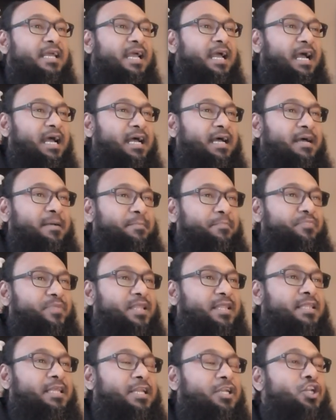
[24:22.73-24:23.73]

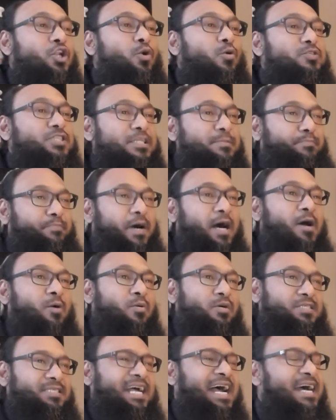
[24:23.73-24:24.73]
The losing
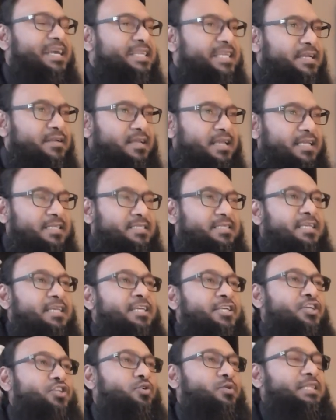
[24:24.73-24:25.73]
powers
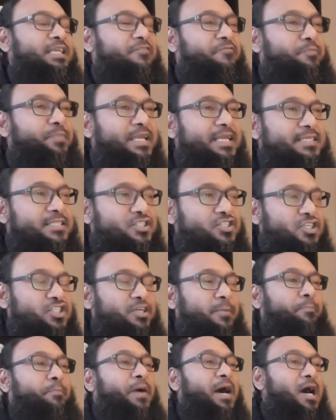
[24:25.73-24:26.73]
they've been such a
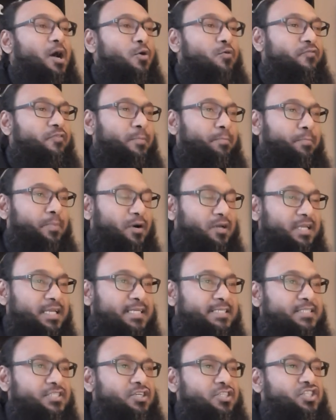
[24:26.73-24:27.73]
powerful body,
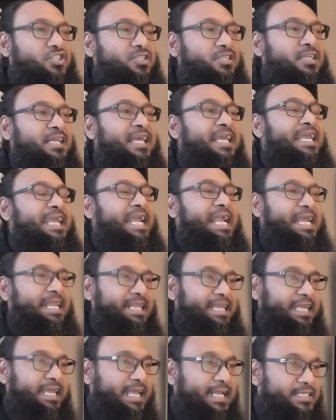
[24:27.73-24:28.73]
such an
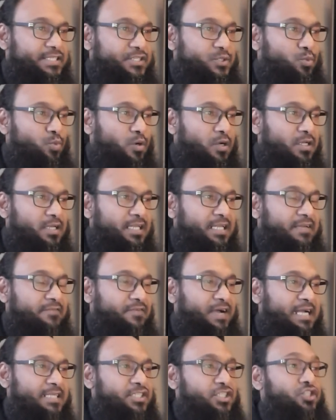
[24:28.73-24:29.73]
engaging one. They've
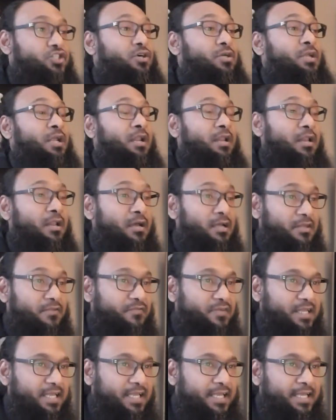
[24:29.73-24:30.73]
actually done a lot
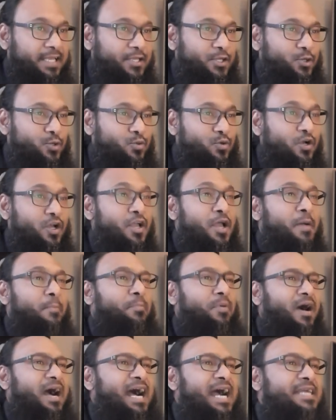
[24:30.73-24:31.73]
for the EU,
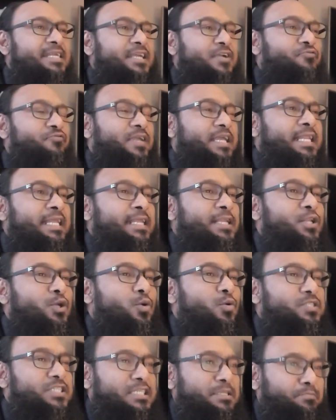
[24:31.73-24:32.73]
but are they really
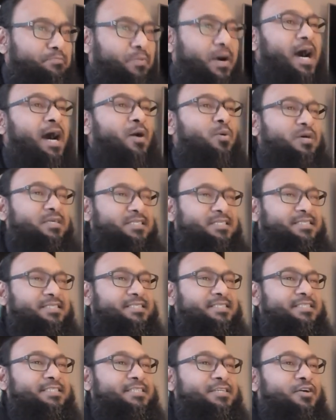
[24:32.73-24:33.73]
losing
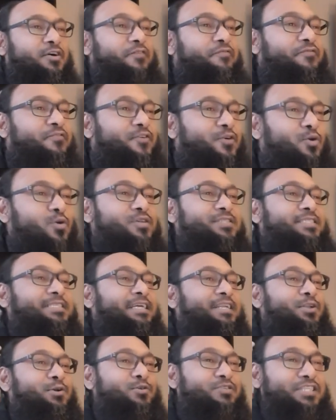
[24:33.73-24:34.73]
powers Of course,
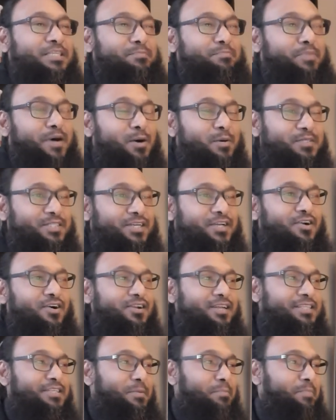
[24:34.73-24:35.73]
they're losing powers,
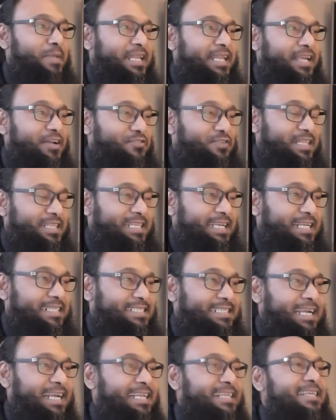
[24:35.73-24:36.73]
according to many
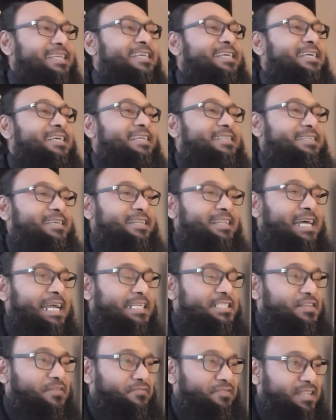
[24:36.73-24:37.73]
critics, like the
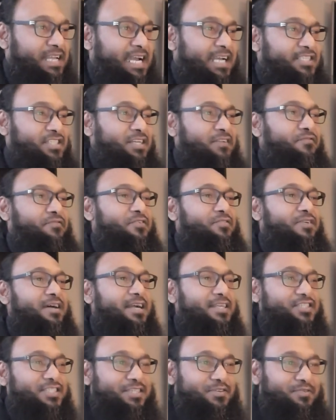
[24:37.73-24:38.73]
likes of Nigel
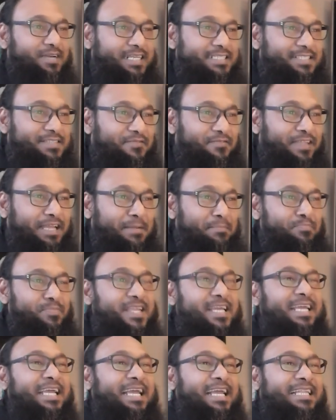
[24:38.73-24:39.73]
Farage and the rest of them.
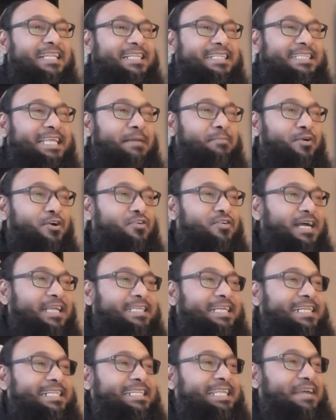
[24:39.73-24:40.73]
The
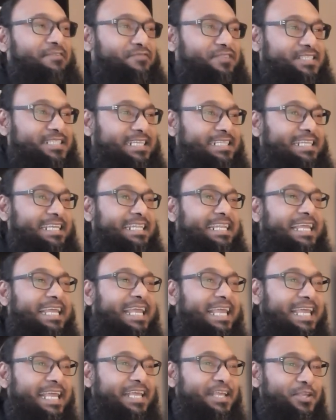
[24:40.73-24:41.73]
democratic deficit in the
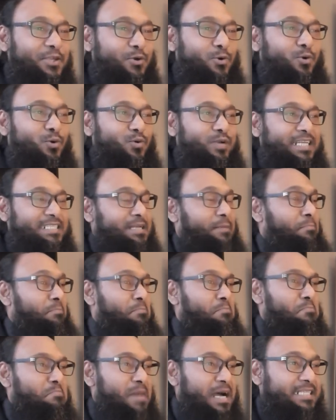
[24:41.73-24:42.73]
EU, there's a
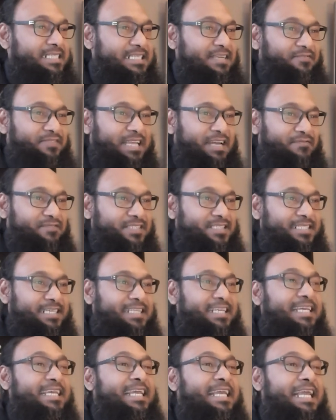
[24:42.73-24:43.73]
massive
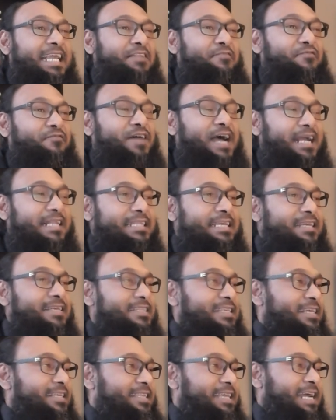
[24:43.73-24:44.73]
deficit. In fact,
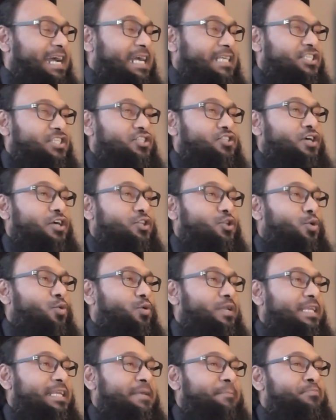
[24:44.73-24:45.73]
they actually not
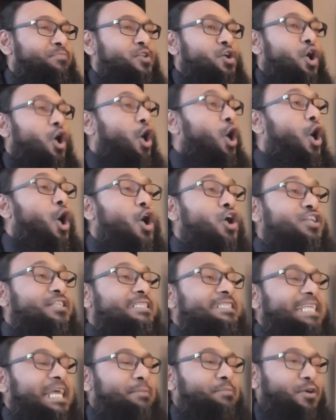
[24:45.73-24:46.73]
only
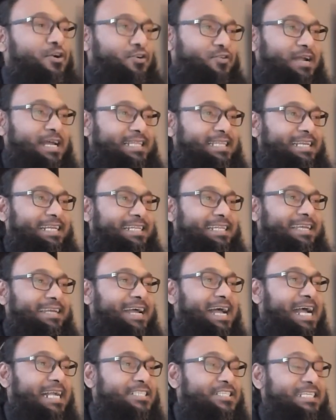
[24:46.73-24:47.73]
undemocratic, they're
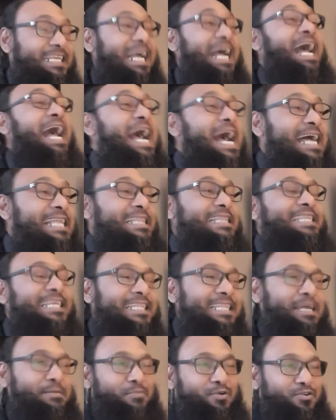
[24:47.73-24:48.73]
actually
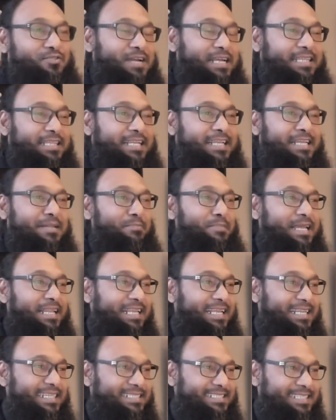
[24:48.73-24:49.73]
anti-democratic in many
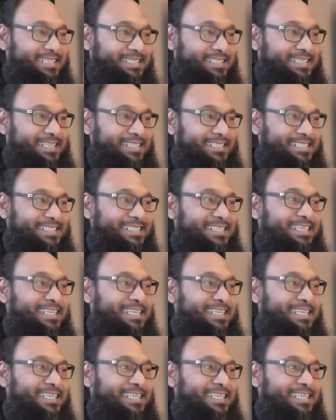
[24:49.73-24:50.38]
instances.